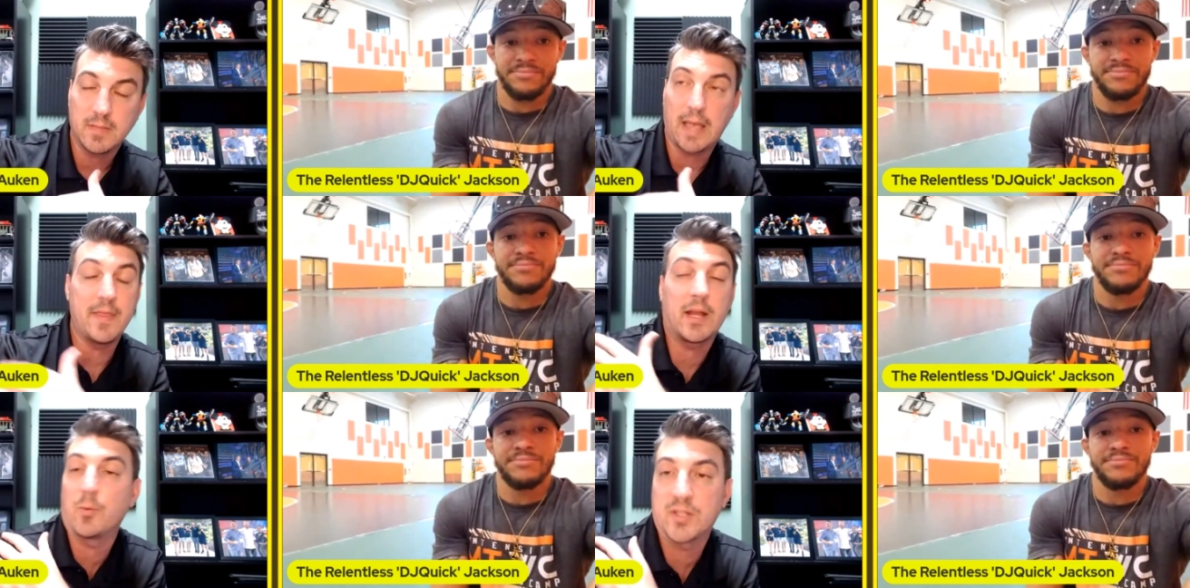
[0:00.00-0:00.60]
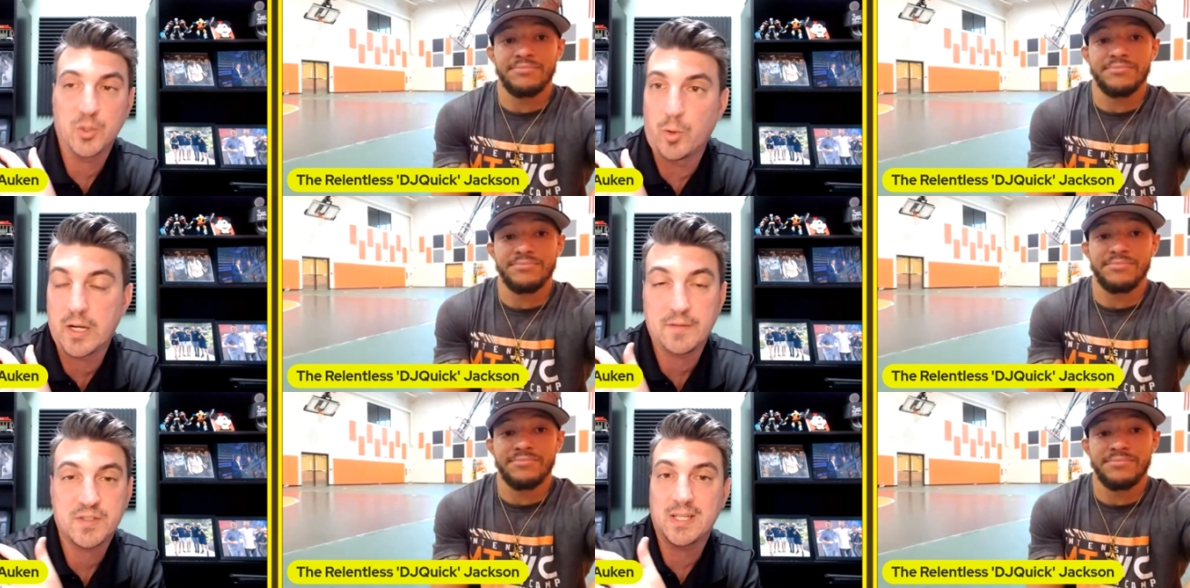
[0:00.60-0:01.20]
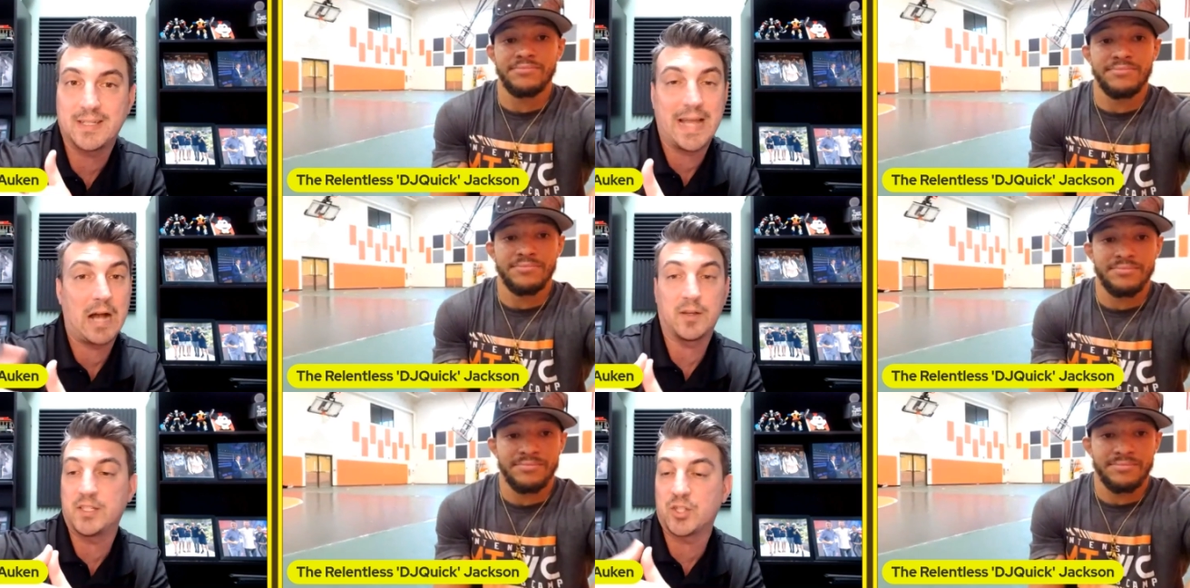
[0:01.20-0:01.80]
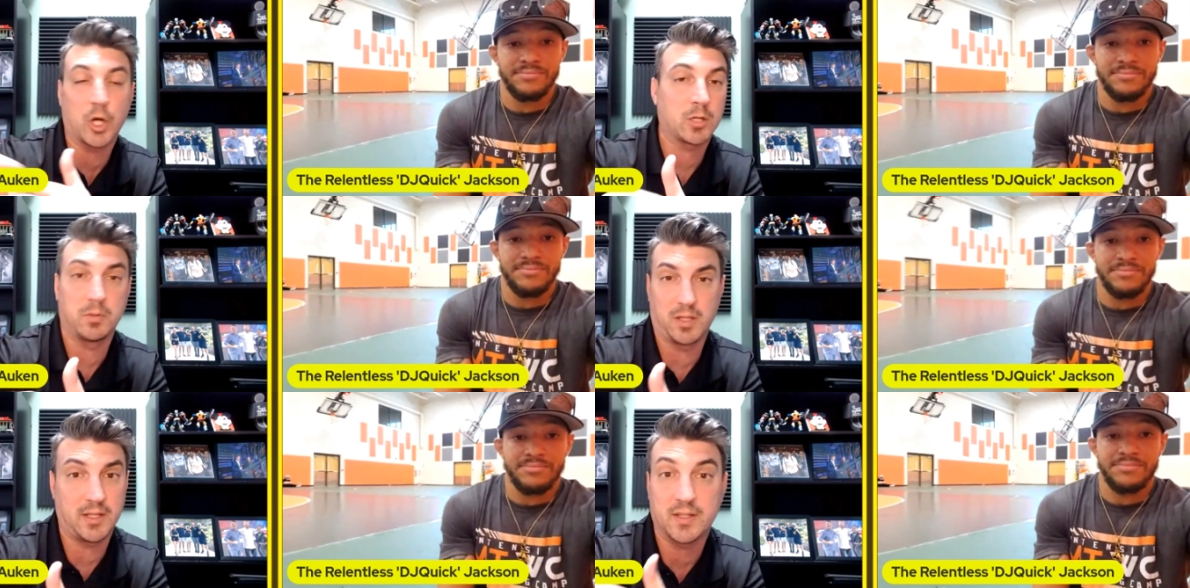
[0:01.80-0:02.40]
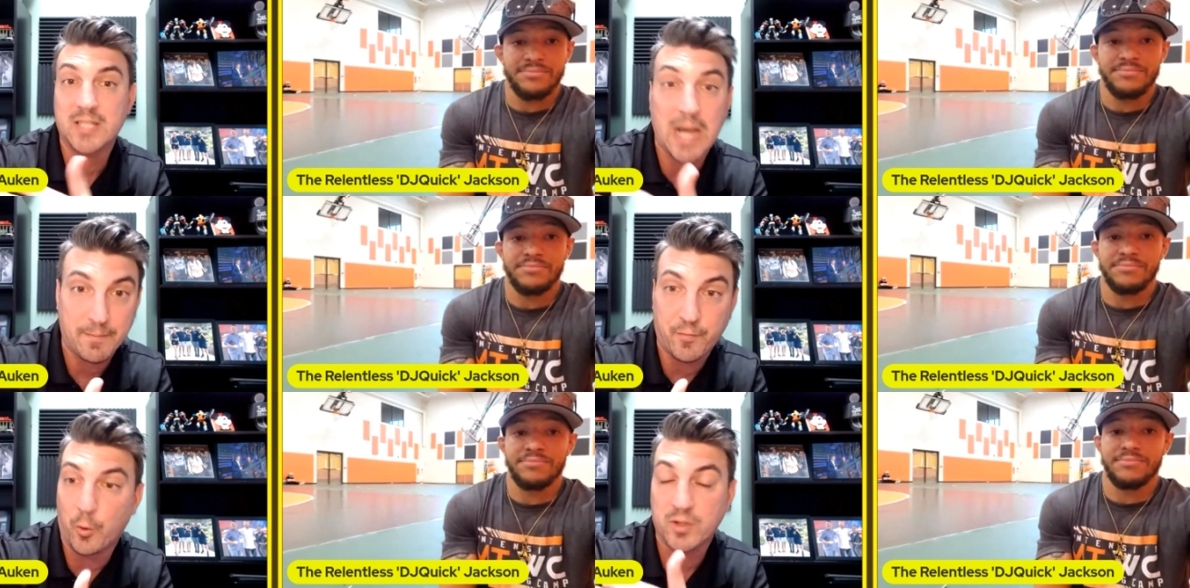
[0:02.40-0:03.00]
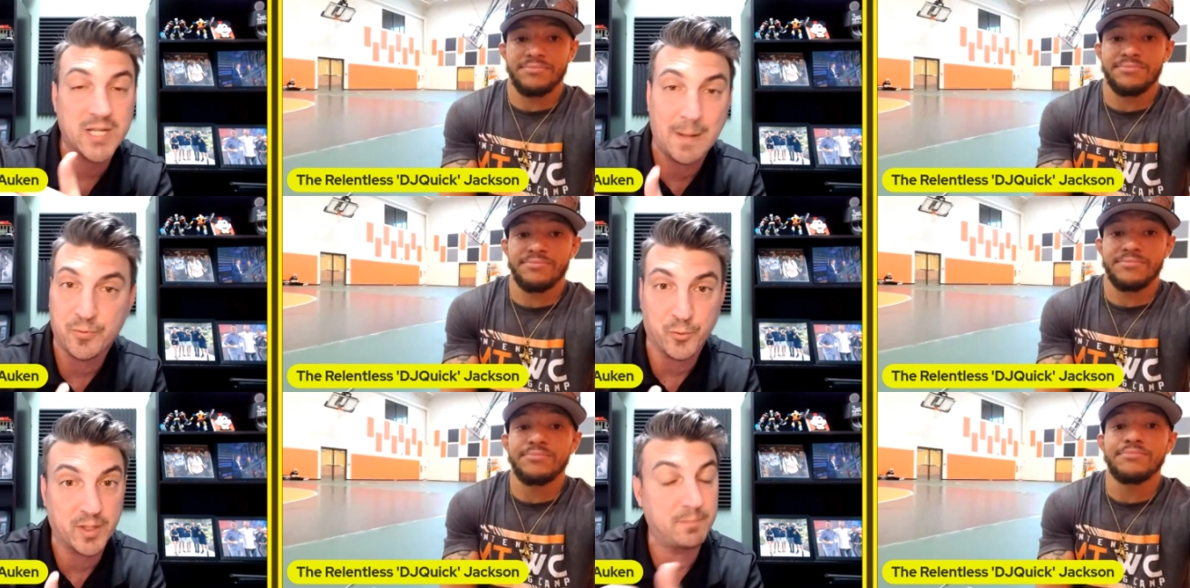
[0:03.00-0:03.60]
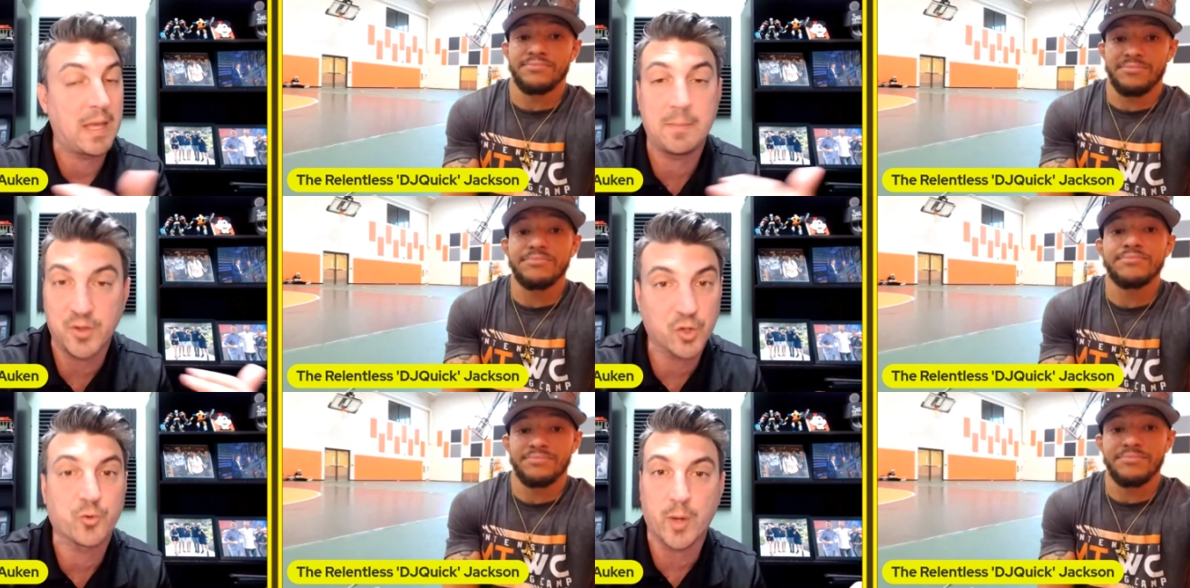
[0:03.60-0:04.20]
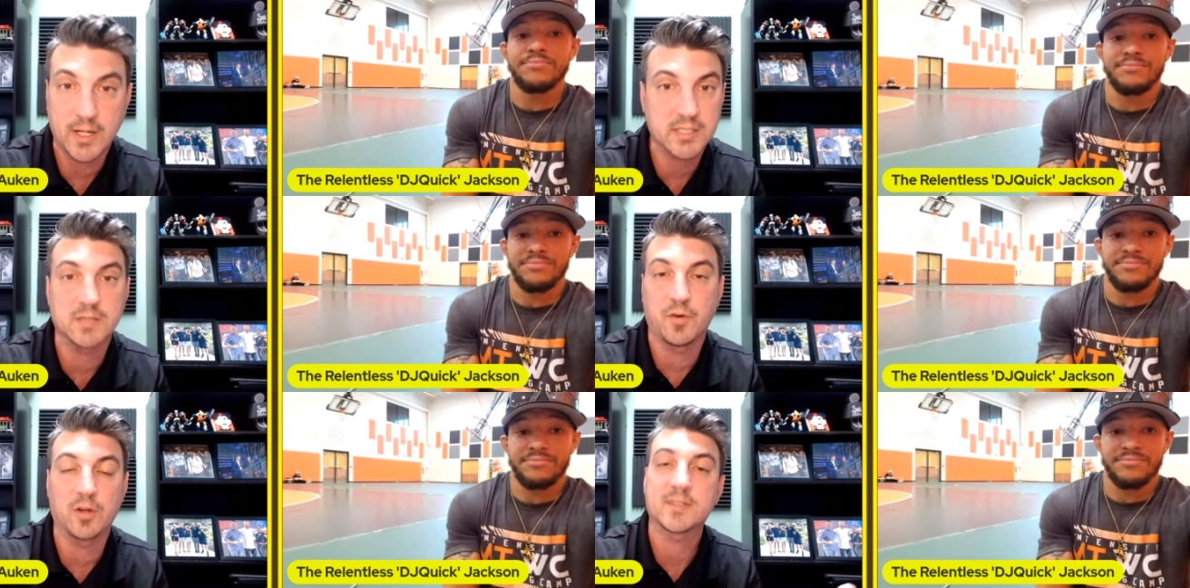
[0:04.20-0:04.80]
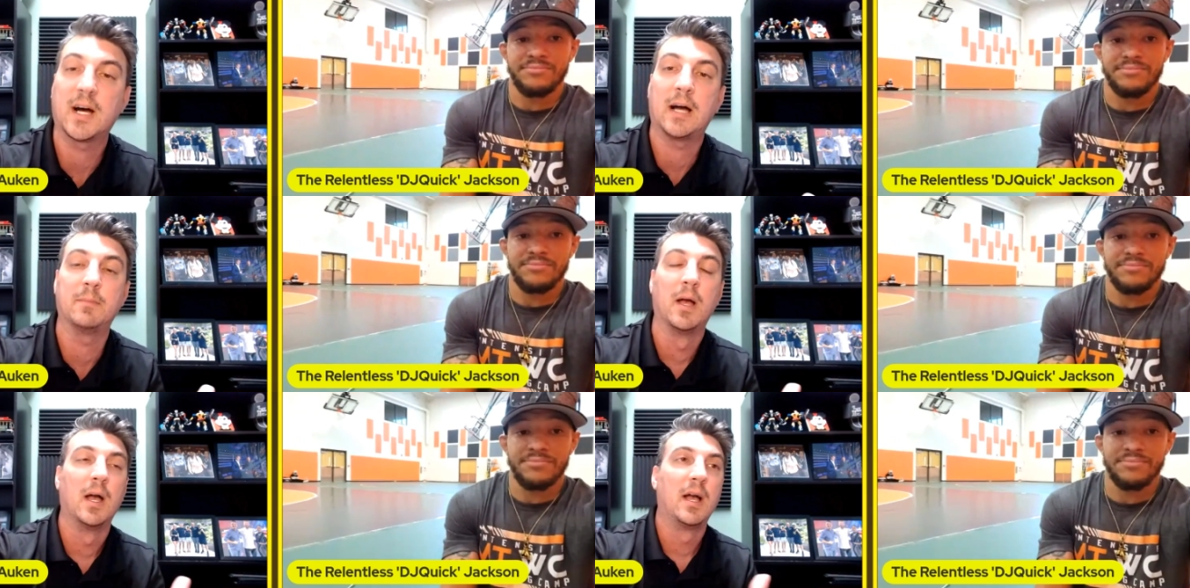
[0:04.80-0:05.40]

Speaker 1: And then he went to ONE F C, and now he's arguably the top four, top three, maybe the greatest of all time.